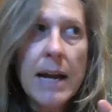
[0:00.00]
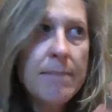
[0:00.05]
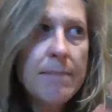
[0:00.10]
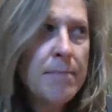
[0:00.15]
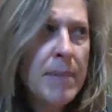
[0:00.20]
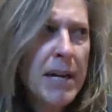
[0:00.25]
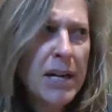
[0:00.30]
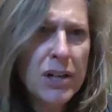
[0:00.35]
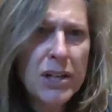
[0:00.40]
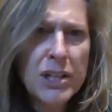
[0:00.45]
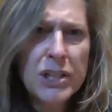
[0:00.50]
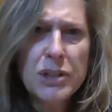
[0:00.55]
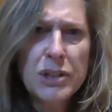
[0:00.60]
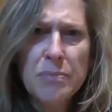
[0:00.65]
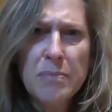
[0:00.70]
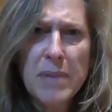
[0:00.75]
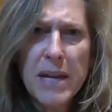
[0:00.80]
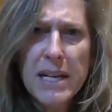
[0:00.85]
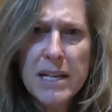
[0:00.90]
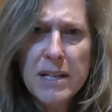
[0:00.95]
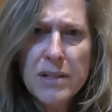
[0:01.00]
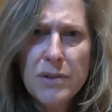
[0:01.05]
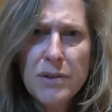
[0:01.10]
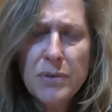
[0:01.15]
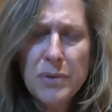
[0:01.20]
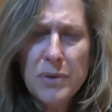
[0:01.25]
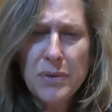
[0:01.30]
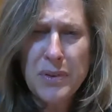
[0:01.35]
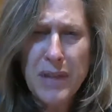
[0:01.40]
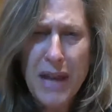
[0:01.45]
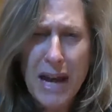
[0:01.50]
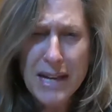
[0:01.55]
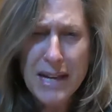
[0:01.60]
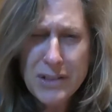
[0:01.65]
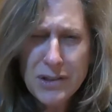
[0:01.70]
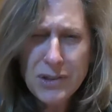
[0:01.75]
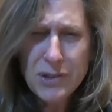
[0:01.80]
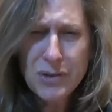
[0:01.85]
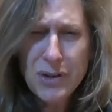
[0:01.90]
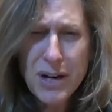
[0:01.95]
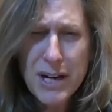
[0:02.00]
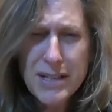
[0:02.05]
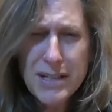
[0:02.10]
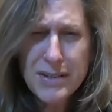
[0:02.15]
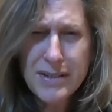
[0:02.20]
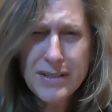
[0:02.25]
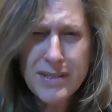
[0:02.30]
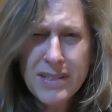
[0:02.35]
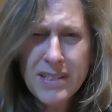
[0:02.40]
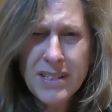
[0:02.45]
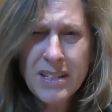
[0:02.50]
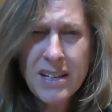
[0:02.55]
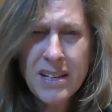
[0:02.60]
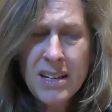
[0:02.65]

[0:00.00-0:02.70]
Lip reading: marriage made it through that stress.